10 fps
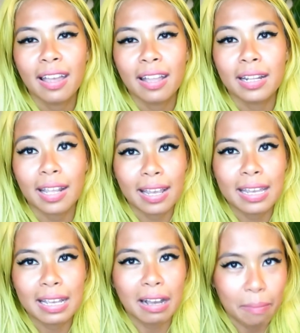they
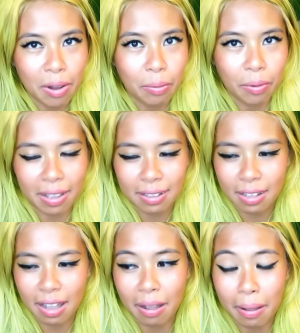can come up with.
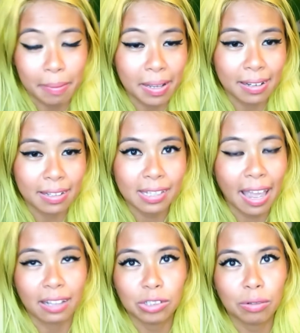I mean,
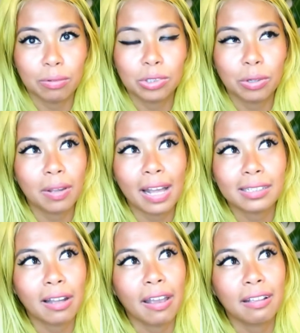yeah, so
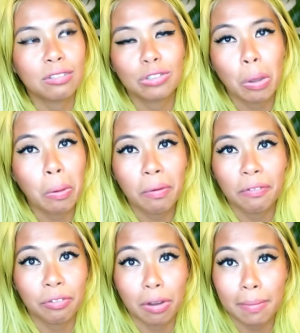that's like 2 or
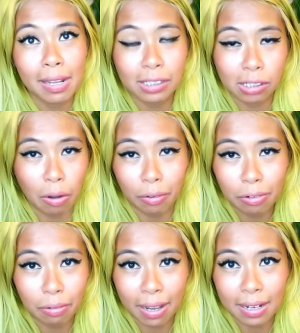3 minutes gone
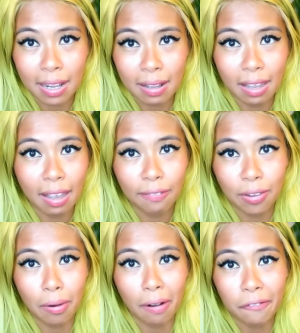already if
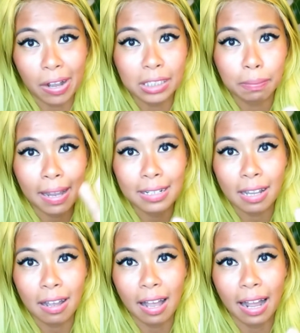you are a fast
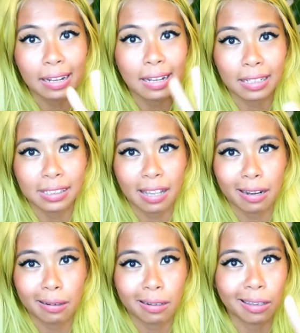painter, and that's it,
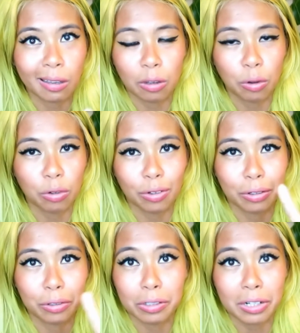
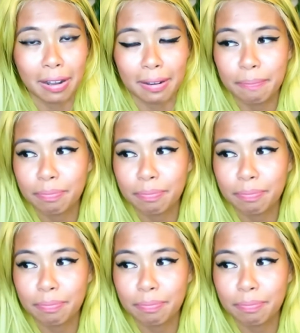you're done.